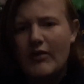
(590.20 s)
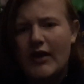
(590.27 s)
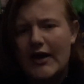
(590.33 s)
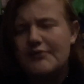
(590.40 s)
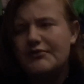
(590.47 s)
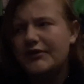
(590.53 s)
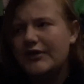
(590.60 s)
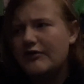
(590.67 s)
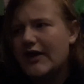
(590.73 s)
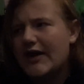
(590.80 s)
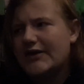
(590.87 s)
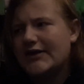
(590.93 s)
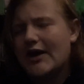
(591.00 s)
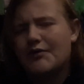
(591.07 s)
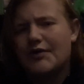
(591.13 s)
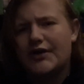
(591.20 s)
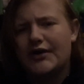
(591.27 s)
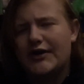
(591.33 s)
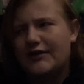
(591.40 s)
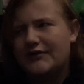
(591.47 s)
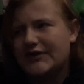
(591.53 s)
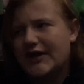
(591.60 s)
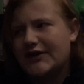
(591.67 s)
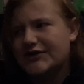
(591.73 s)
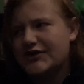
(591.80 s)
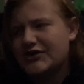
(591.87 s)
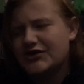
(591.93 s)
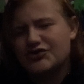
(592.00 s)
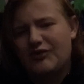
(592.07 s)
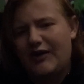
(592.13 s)
I really liked that where he was actually
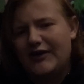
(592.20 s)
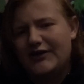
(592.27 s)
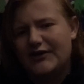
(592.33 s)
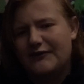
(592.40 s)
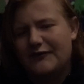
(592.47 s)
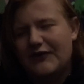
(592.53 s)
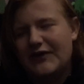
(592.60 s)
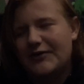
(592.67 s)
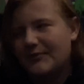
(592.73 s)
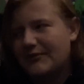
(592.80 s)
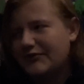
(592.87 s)
just trying to feed him.